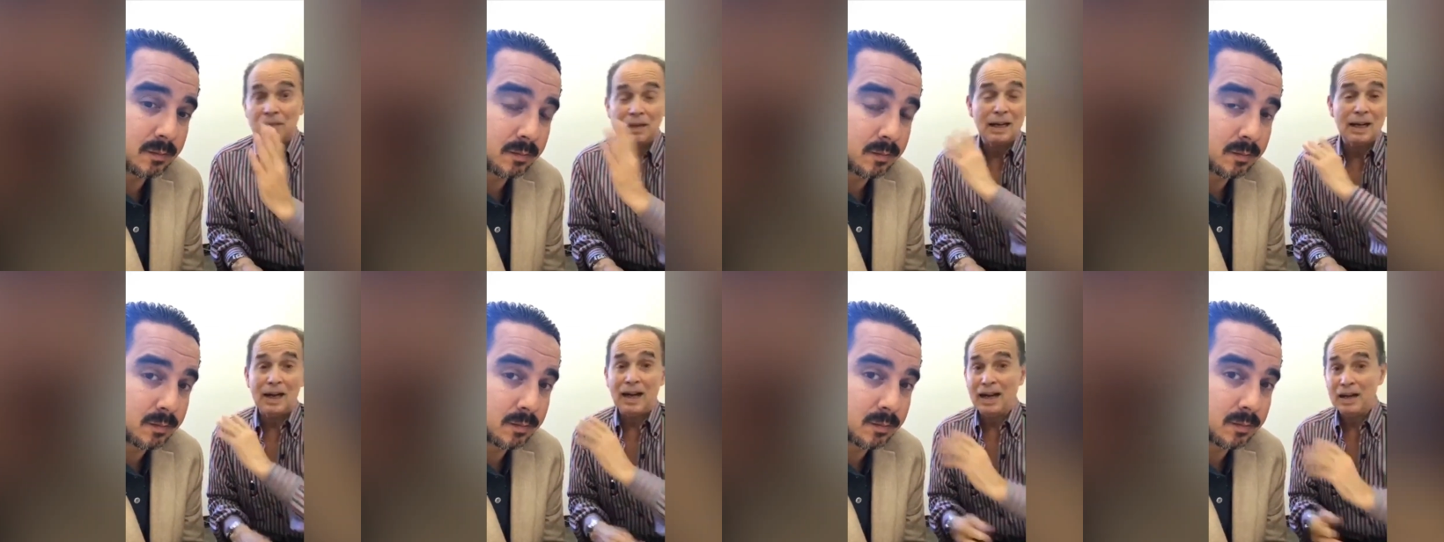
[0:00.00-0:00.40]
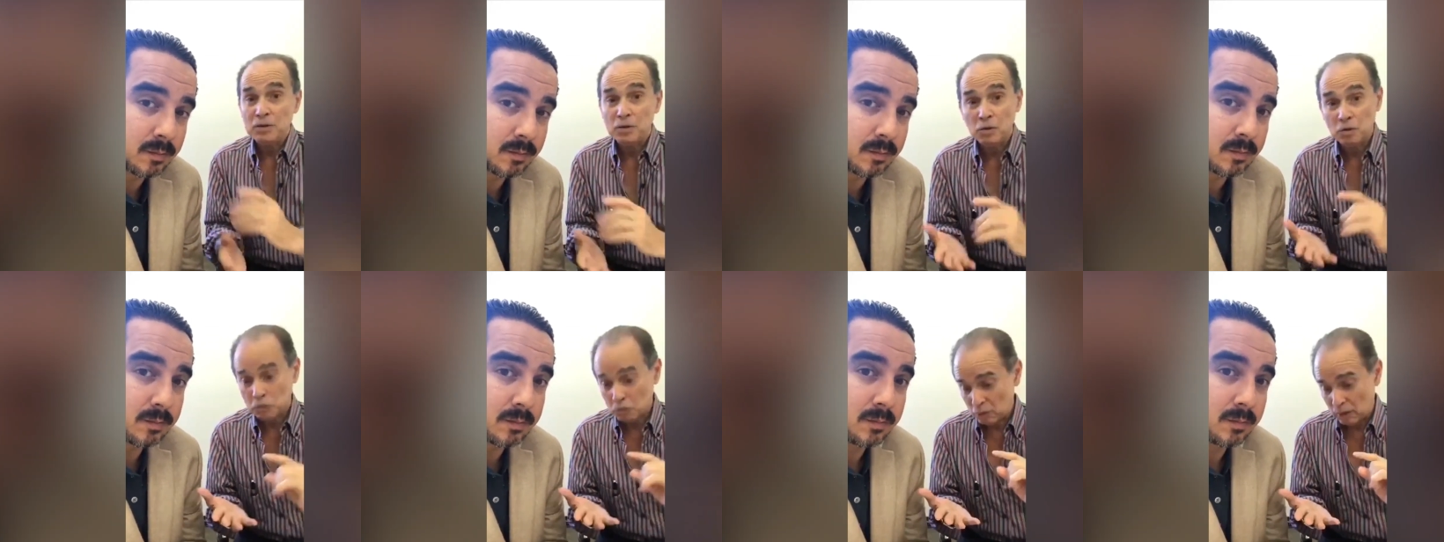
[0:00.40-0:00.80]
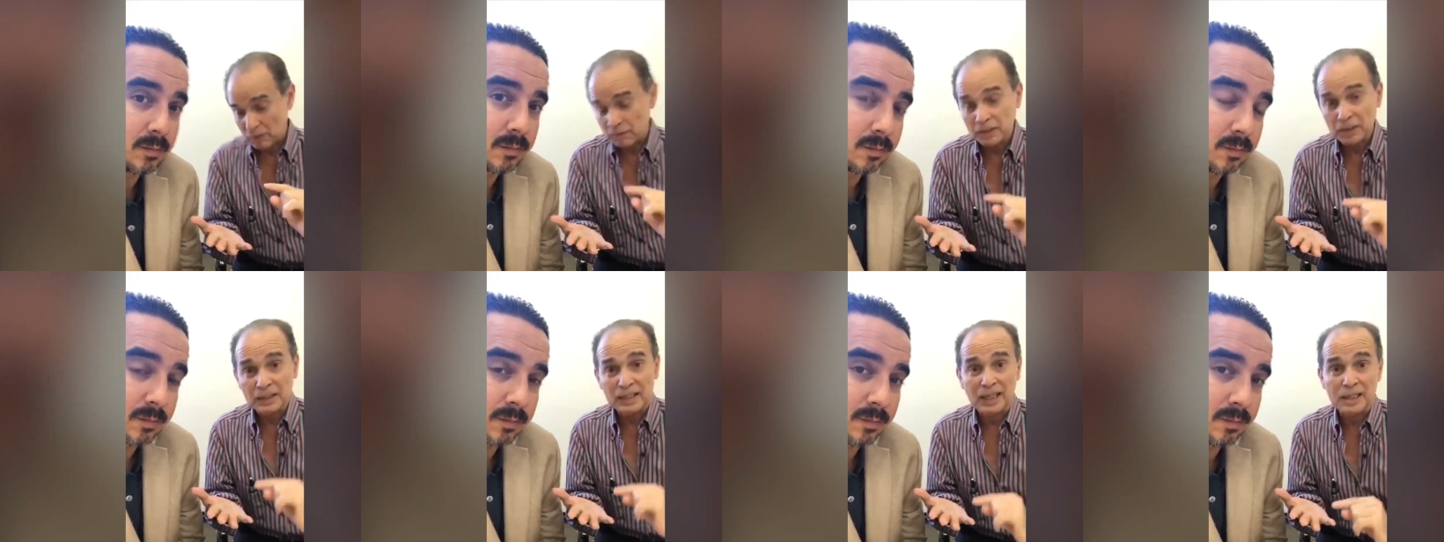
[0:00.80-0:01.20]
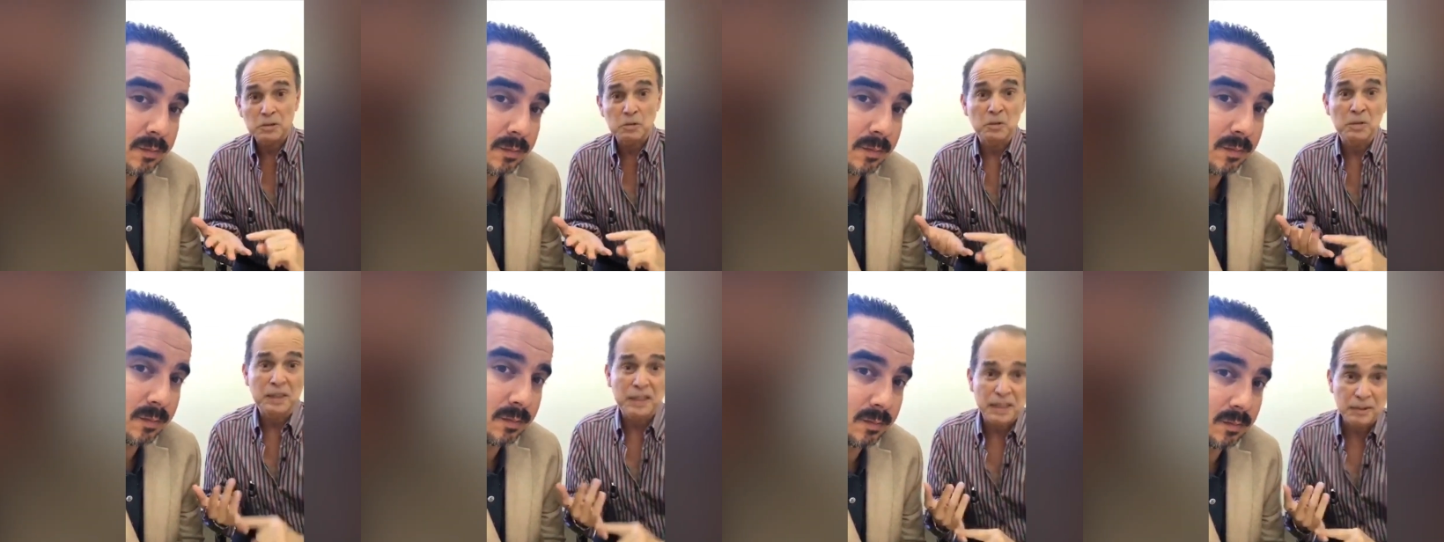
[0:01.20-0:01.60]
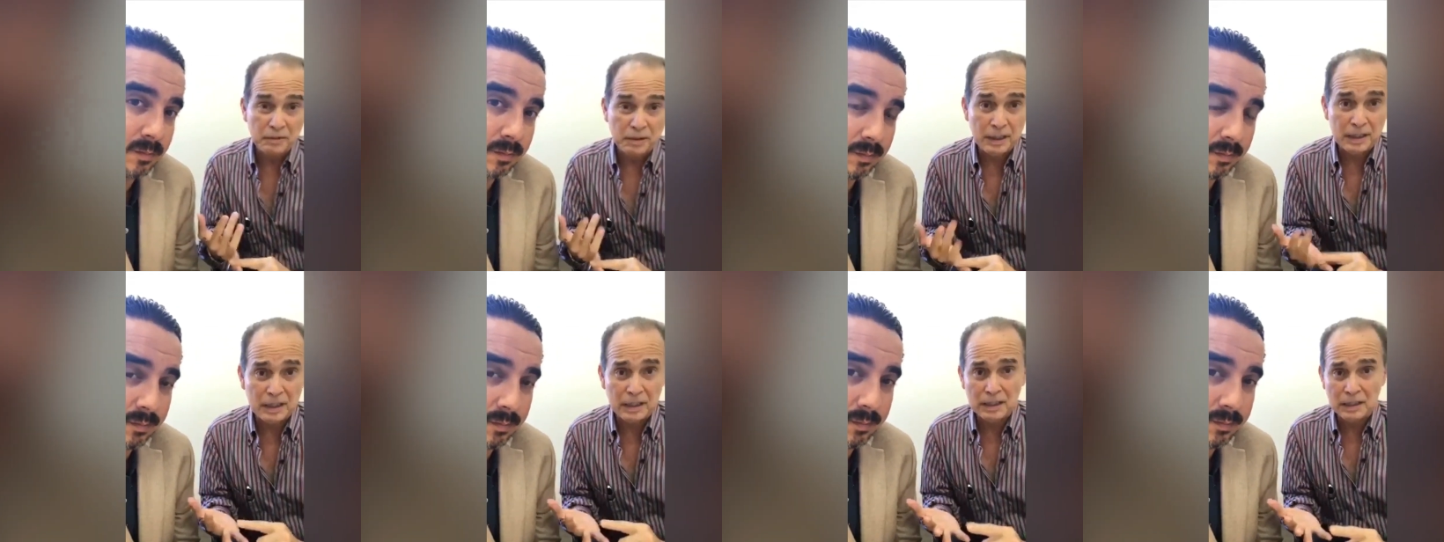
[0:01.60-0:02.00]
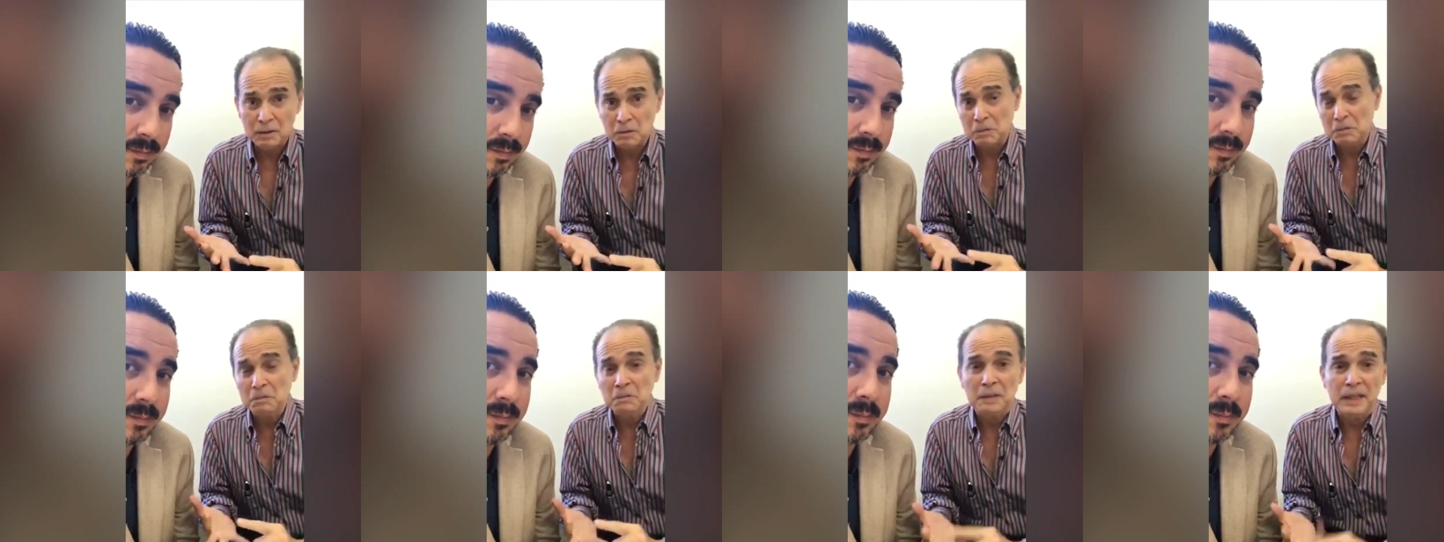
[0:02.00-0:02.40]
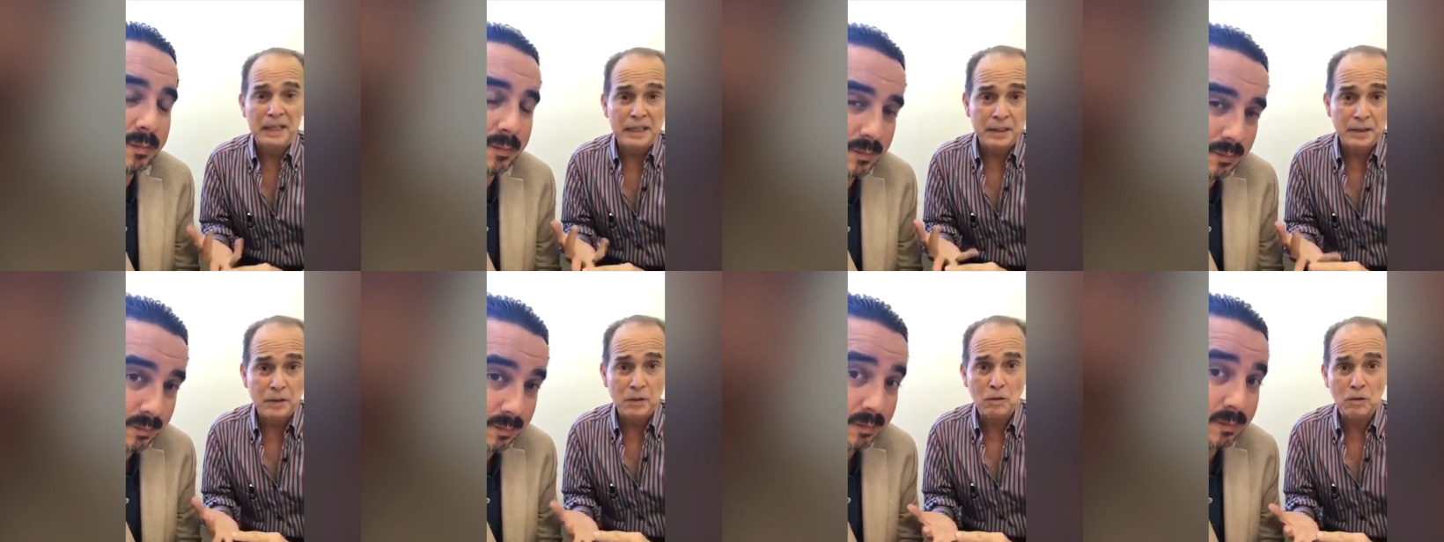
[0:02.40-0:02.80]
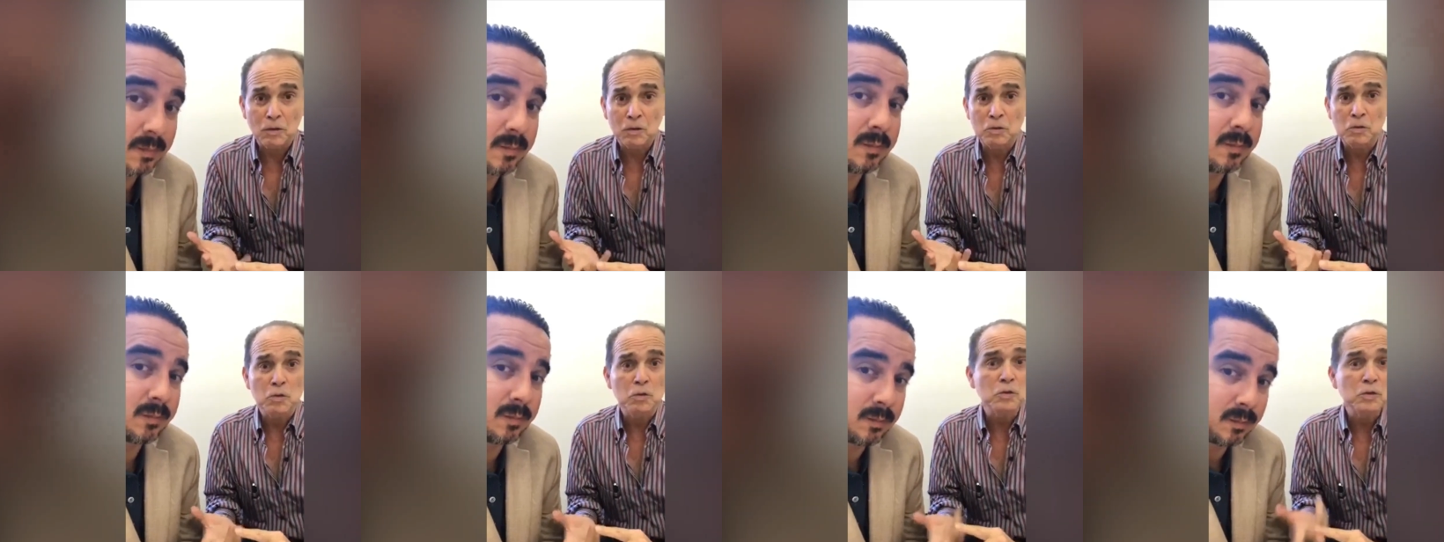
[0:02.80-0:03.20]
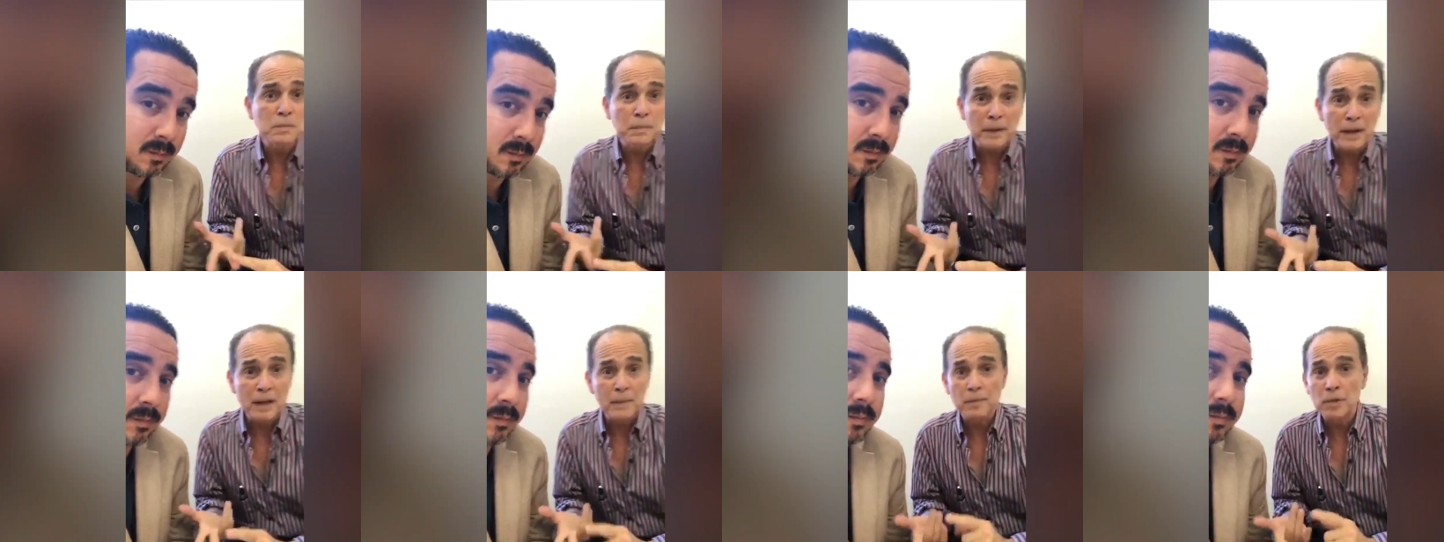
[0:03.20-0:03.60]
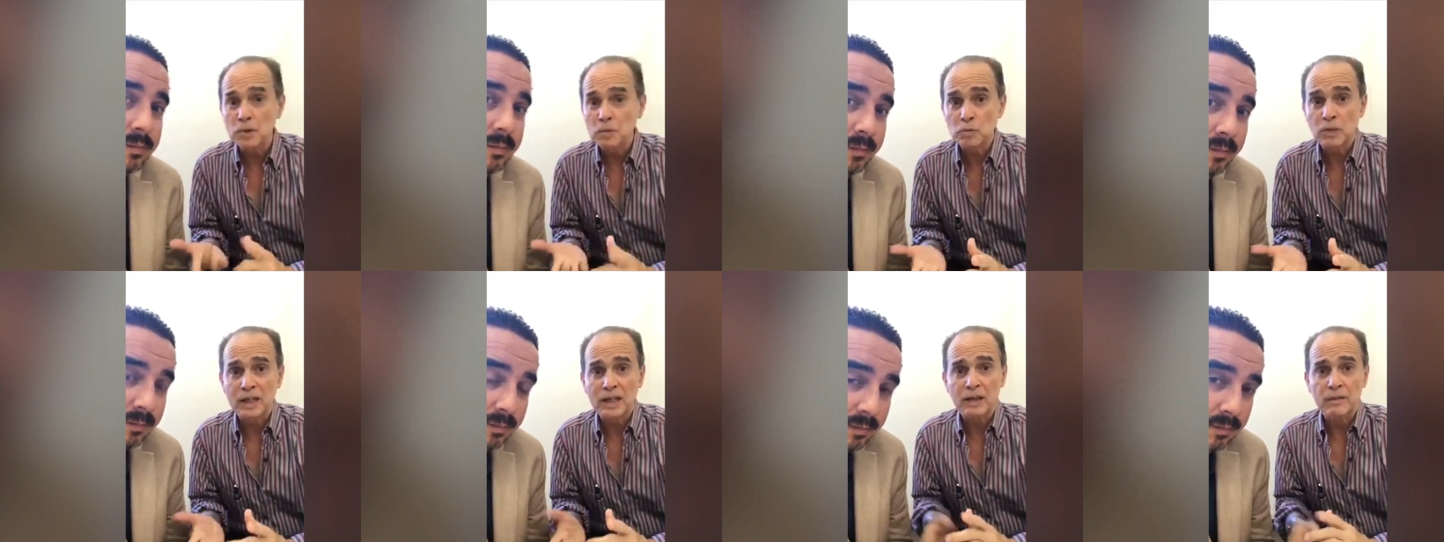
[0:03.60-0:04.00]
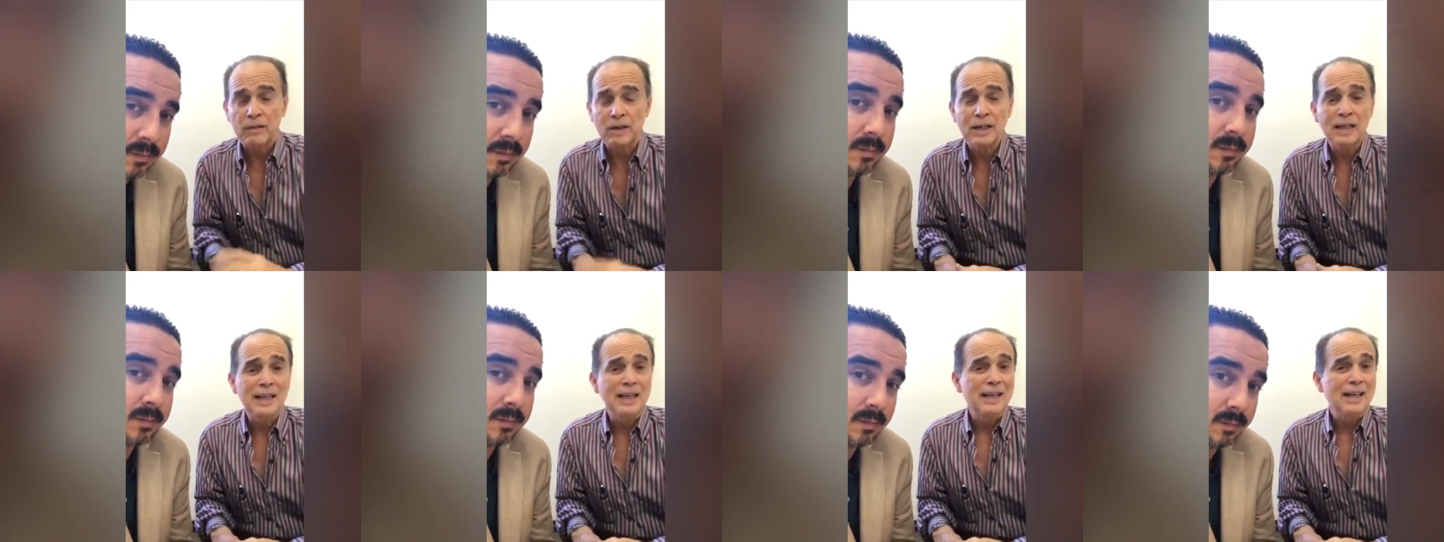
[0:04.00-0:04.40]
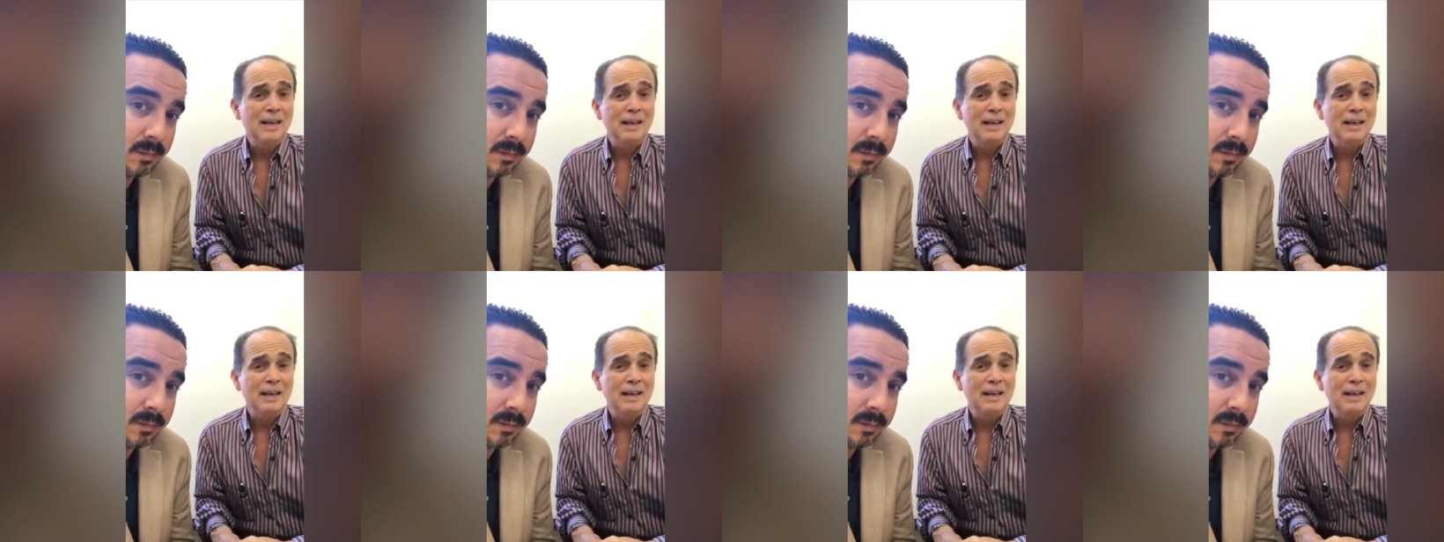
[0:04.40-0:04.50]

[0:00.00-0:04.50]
Speaker 1: I, used to advertise on TV, on radio, newspapers, whatever.